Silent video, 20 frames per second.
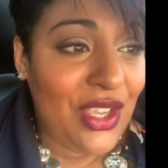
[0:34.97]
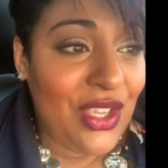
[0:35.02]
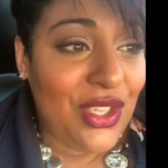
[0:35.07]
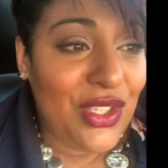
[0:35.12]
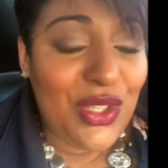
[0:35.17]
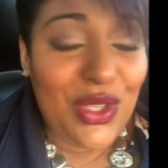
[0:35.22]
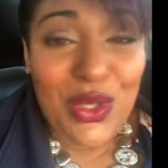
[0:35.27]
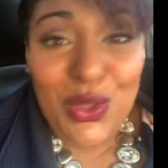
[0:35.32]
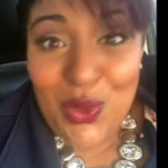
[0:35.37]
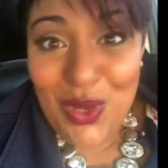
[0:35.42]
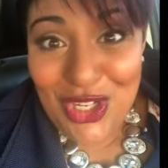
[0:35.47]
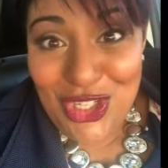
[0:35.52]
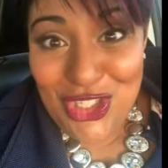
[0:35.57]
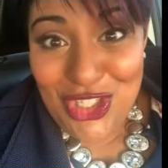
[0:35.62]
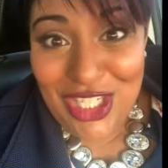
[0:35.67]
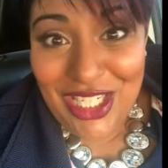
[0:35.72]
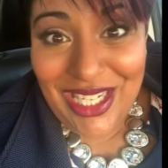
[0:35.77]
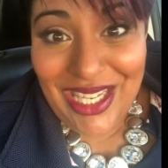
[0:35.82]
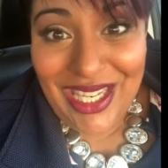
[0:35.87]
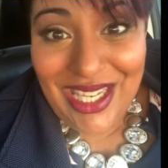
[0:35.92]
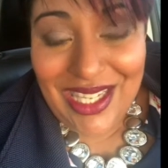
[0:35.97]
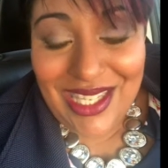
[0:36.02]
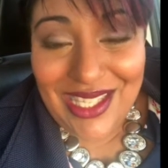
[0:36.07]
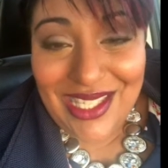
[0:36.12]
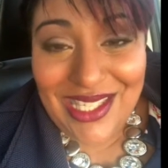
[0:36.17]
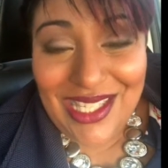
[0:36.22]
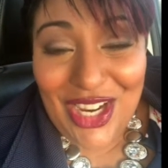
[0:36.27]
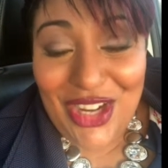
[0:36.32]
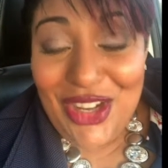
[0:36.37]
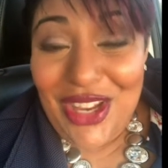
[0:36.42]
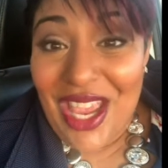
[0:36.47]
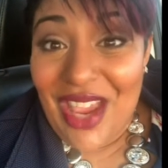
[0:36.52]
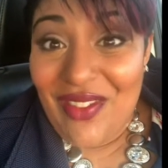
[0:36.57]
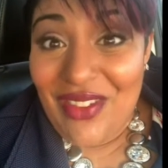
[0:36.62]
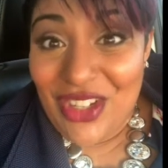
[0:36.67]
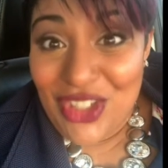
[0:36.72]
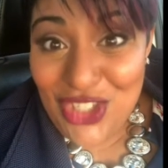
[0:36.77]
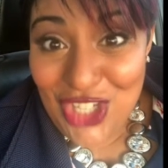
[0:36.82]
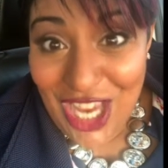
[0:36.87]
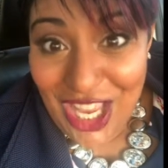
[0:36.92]
So the question is, are you having
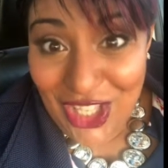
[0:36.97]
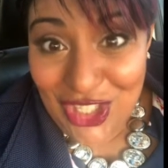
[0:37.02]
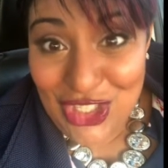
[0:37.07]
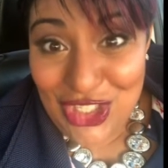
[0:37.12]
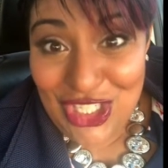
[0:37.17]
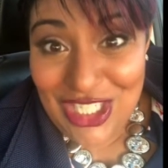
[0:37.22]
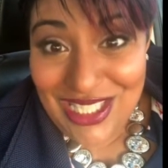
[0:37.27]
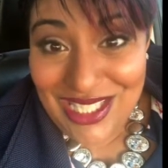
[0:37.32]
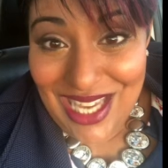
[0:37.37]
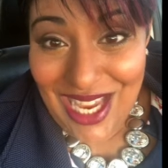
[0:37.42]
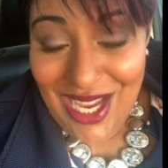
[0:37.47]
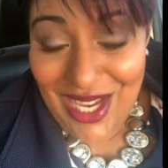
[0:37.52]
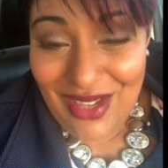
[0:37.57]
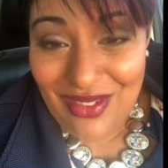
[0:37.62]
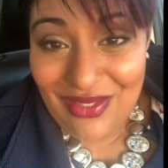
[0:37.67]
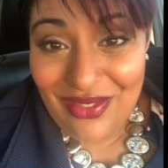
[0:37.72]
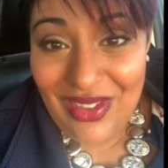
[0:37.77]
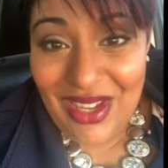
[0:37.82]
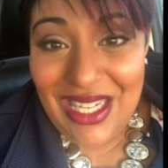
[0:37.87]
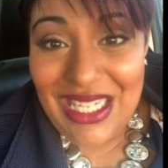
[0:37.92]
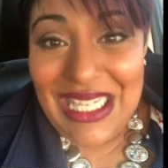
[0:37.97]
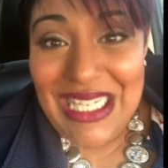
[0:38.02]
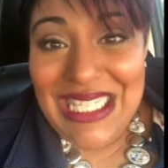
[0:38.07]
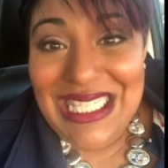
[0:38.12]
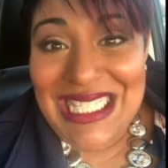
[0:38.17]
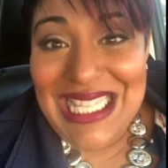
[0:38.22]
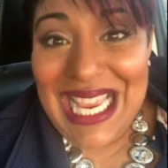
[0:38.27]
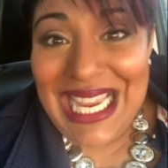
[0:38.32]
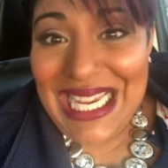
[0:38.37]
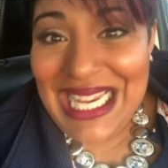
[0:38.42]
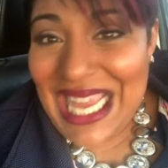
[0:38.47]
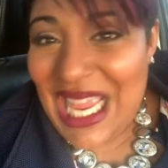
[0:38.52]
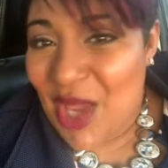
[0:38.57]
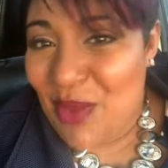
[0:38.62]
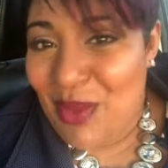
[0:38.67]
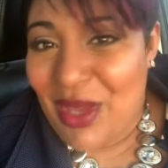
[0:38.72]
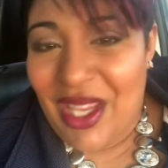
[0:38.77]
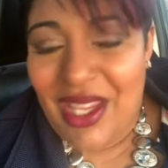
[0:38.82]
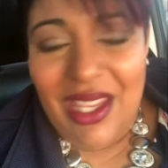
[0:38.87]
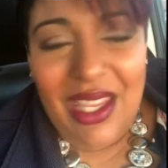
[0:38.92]
a challenging time finding
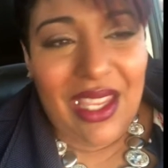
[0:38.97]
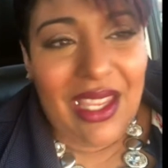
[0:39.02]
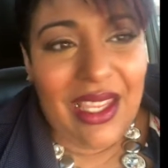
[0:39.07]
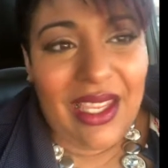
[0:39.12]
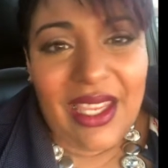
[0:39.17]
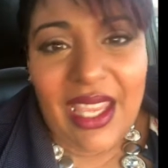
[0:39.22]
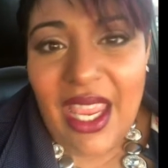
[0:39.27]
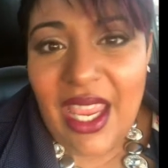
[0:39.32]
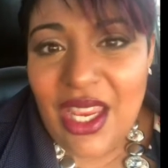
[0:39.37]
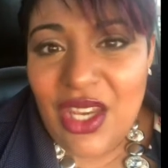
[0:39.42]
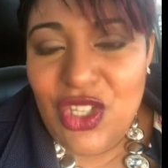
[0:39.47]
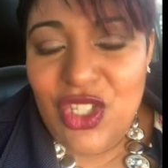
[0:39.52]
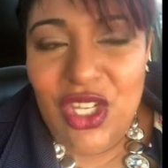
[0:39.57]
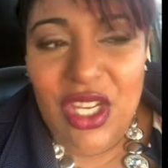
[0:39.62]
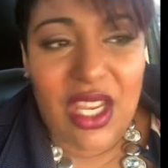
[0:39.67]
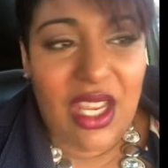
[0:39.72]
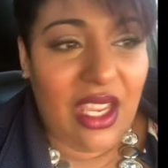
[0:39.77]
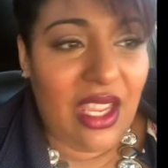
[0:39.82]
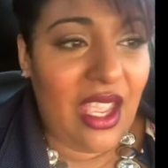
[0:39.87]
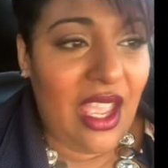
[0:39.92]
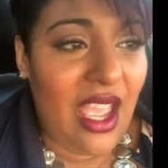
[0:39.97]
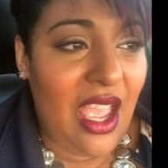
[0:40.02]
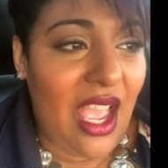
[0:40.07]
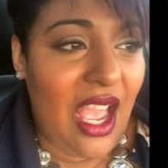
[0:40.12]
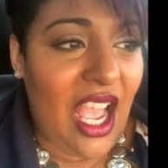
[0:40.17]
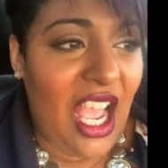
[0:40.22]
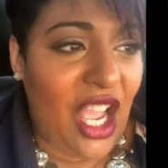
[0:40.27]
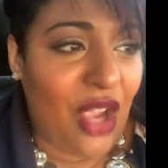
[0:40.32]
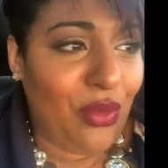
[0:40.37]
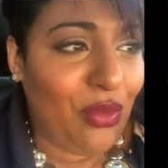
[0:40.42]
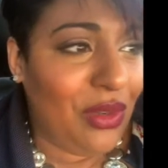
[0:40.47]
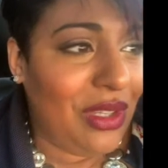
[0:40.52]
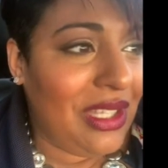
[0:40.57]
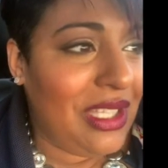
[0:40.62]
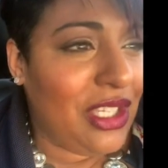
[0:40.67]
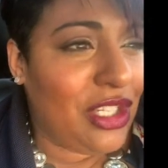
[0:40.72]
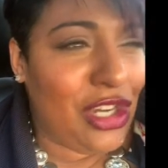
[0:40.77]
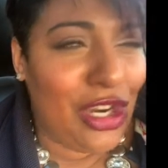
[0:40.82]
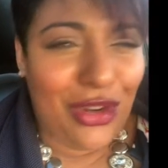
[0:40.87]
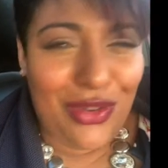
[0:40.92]
dynamic, engaging,
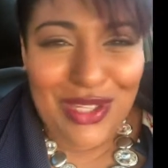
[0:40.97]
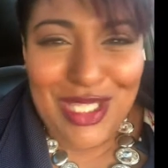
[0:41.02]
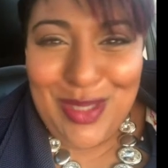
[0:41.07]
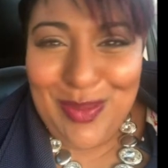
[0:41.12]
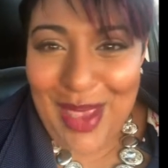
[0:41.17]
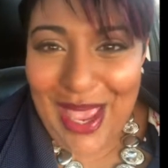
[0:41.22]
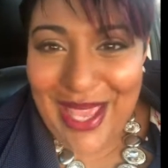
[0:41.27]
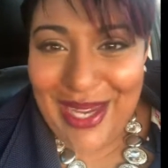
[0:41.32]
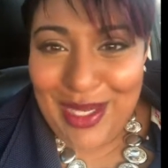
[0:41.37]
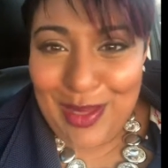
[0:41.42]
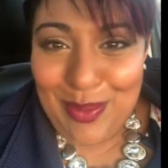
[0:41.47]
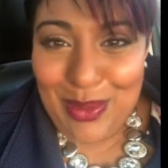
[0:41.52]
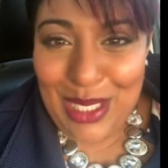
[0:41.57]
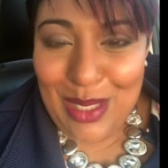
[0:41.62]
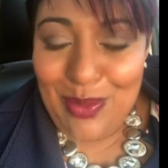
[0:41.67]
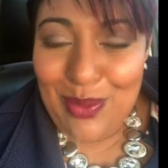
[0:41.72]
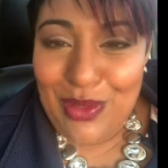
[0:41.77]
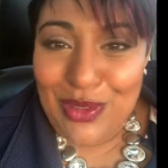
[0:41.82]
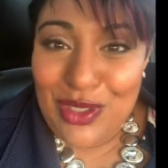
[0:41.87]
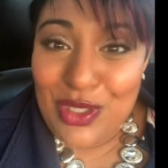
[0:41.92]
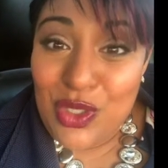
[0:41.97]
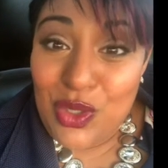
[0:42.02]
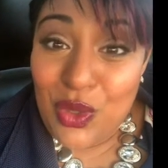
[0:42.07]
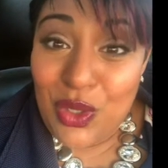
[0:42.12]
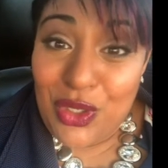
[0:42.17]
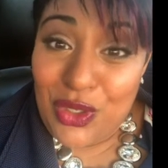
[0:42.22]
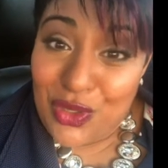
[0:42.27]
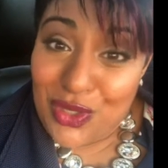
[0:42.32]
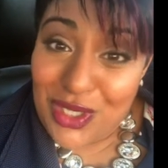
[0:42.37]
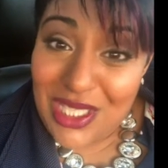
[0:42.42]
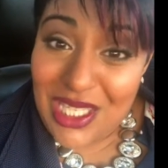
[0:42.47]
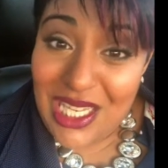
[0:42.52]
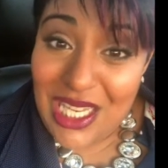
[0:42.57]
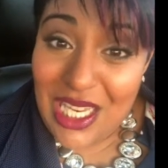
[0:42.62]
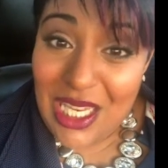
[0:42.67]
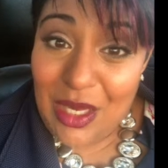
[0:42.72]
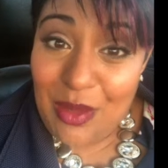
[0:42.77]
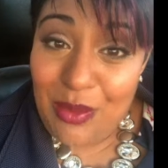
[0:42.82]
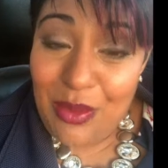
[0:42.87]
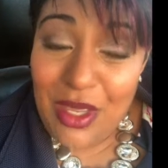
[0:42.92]
really charismatic people to join your
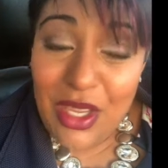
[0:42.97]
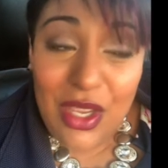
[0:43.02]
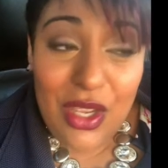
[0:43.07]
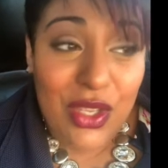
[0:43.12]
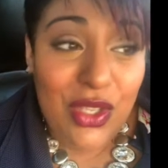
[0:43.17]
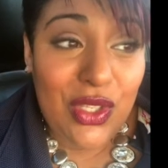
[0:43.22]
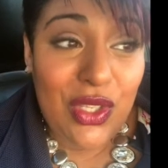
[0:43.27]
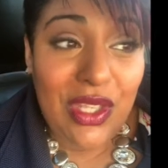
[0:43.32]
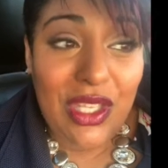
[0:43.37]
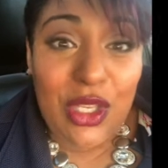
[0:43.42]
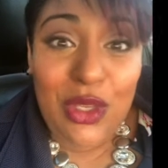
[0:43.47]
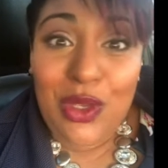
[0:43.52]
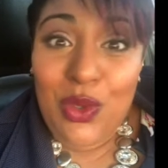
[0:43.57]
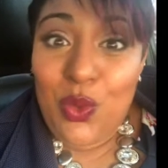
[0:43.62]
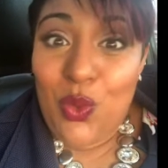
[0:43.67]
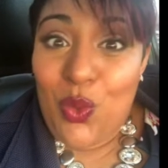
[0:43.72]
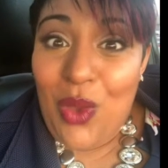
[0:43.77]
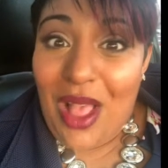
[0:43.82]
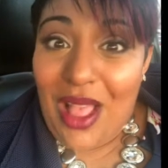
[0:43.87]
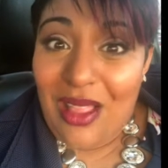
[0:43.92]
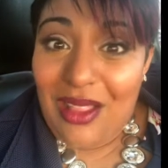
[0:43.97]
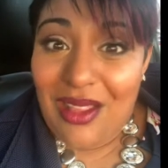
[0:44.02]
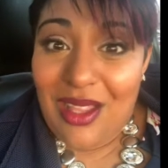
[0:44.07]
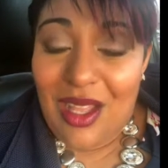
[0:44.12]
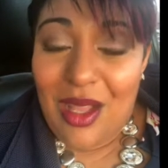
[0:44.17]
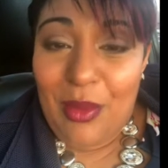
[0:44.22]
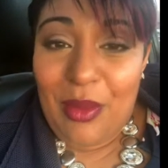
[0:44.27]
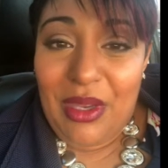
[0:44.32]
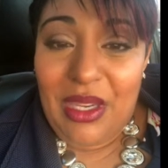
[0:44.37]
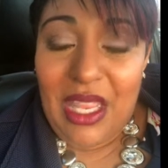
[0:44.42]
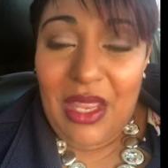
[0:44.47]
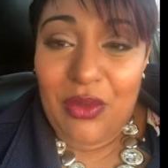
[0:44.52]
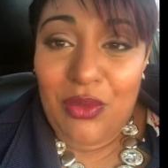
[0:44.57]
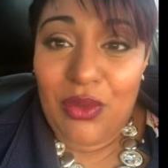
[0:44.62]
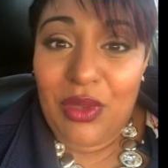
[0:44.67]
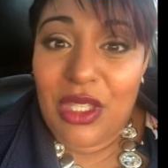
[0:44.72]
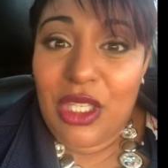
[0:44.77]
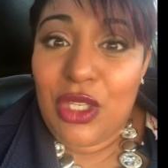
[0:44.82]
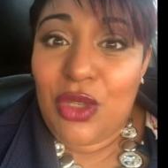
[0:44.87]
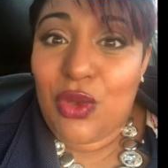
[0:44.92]
team so that you can welcome and
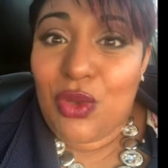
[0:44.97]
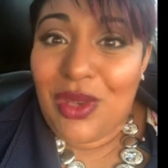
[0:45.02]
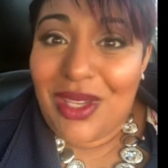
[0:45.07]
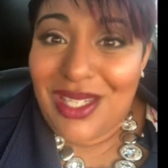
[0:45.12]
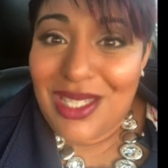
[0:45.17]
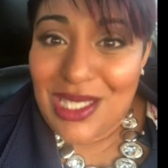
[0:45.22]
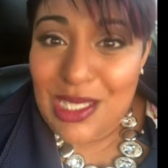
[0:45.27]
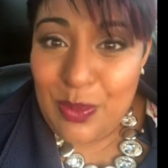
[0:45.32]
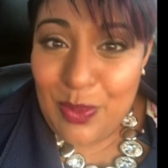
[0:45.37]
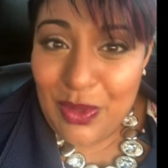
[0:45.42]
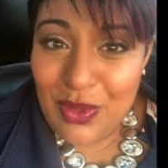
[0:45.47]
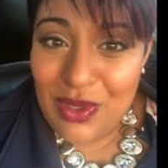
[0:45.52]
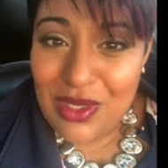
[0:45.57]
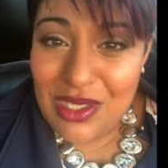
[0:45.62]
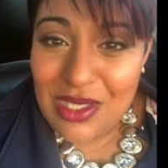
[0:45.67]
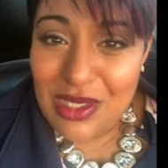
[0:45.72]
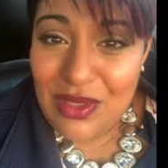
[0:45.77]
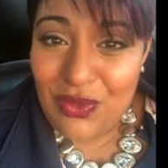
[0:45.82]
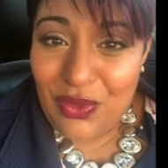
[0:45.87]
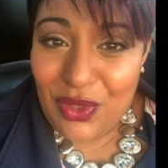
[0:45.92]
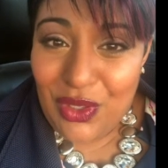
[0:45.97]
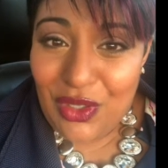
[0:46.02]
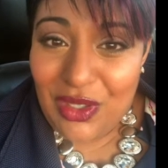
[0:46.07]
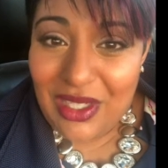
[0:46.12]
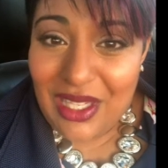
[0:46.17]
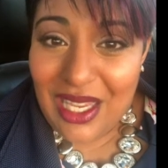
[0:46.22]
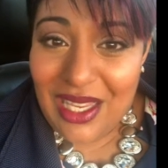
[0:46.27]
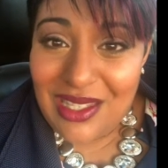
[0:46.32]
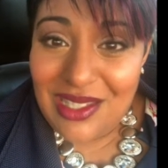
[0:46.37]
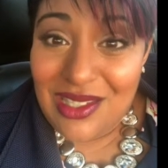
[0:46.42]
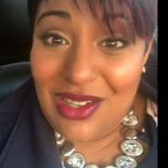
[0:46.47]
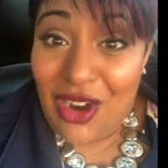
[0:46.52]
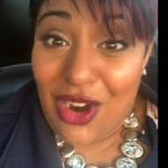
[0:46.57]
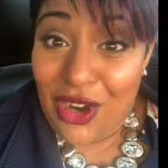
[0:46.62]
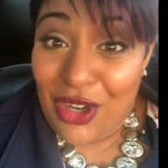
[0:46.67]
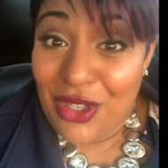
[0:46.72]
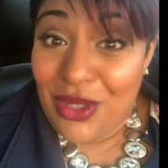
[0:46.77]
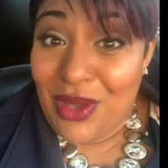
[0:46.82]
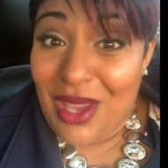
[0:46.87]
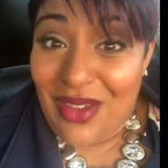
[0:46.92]
really create experiences for your guests?
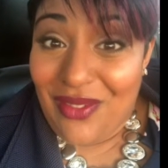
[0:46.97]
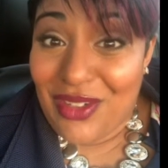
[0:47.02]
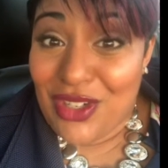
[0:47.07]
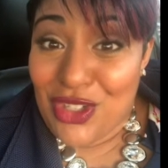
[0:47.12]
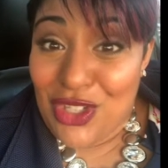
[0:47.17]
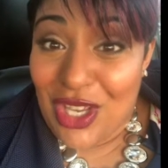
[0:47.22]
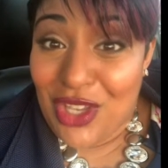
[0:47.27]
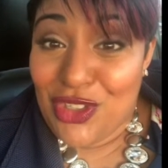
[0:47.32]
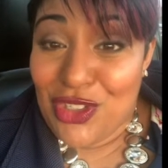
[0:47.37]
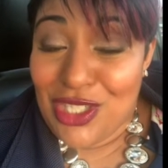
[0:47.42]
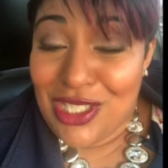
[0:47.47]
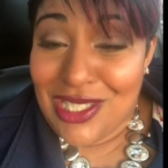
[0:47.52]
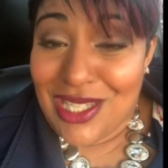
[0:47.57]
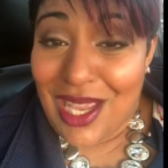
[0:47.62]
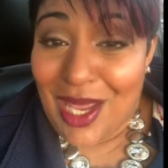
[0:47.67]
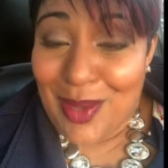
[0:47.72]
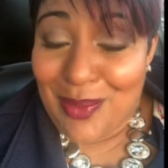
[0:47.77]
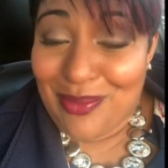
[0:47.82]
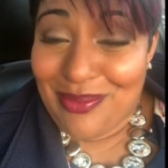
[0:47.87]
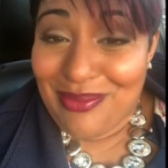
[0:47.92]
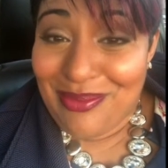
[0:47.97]
Are you having a challenging time?